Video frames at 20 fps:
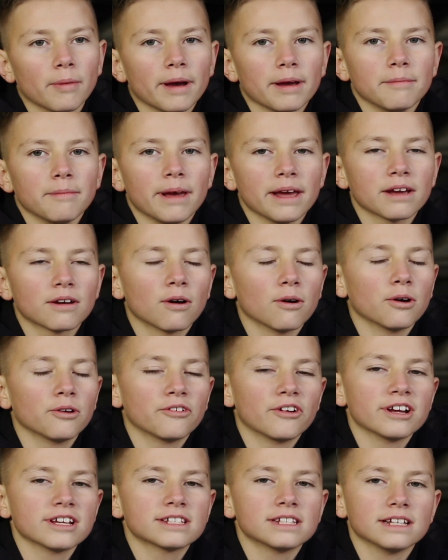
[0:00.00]
my main goal
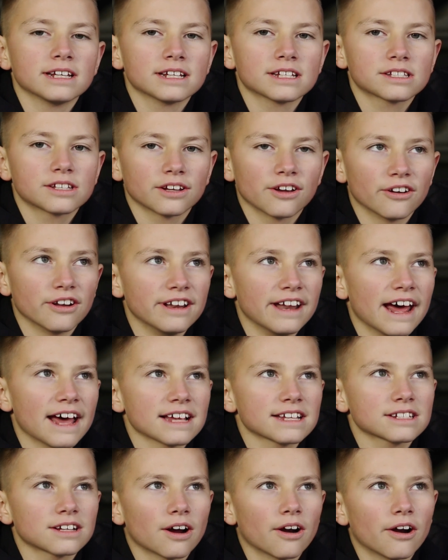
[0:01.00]
in racing is to go to
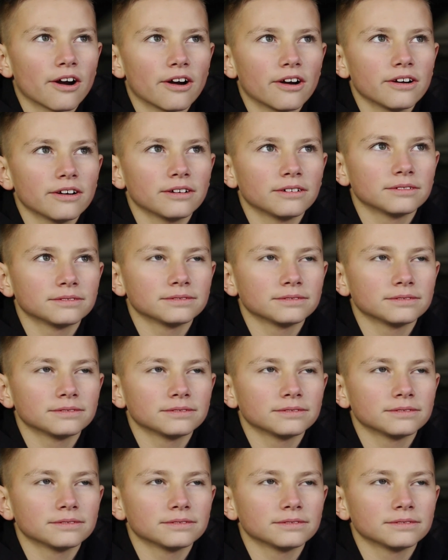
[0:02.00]
NASCAR